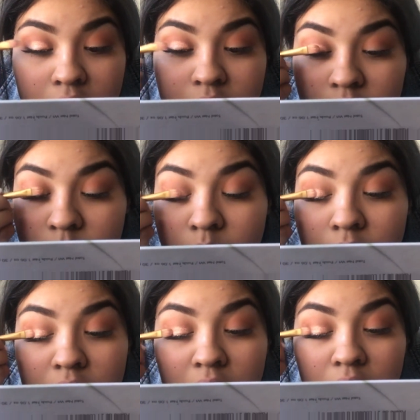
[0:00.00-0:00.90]
This is
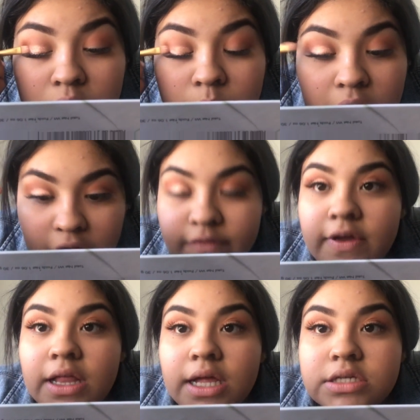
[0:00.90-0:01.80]
really hard when you have
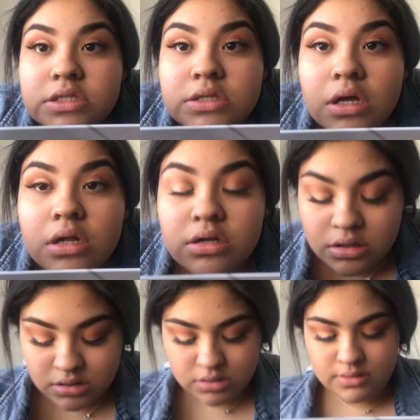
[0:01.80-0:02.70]
fake lashes on.